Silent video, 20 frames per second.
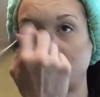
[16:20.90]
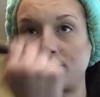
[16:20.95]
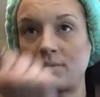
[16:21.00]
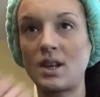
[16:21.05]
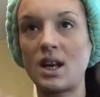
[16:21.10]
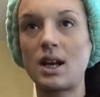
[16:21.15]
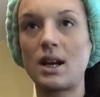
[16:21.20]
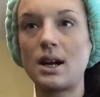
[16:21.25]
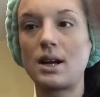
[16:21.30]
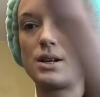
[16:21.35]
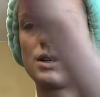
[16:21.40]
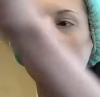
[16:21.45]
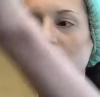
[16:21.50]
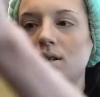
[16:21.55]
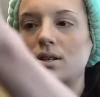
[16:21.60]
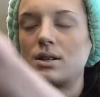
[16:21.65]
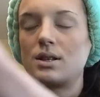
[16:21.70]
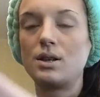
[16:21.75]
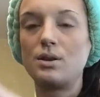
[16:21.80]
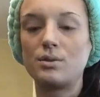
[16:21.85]
And then I
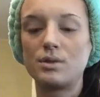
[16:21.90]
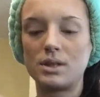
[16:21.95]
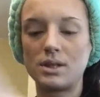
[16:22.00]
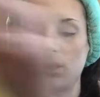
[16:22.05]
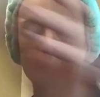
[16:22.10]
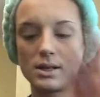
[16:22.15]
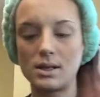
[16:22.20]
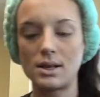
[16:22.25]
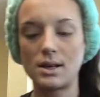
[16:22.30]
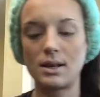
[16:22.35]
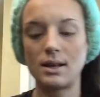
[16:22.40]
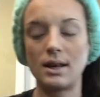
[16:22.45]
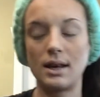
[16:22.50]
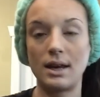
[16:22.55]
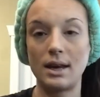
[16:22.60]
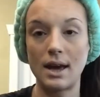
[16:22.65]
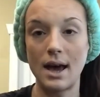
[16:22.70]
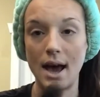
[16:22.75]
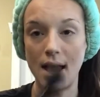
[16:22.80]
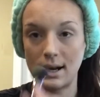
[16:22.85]
just use
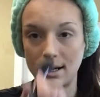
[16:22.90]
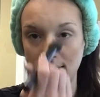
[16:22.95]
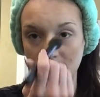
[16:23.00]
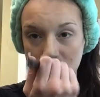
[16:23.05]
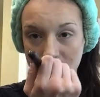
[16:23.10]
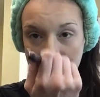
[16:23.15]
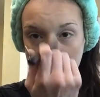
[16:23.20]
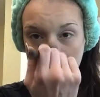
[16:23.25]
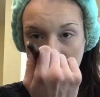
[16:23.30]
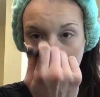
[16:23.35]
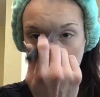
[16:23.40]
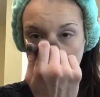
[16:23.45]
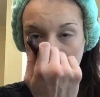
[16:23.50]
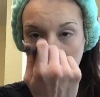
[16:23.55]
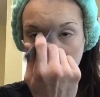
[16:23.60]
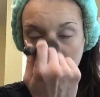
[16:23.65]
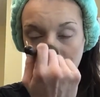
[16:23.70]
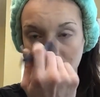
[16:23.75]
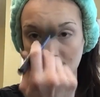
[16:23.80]
like excess,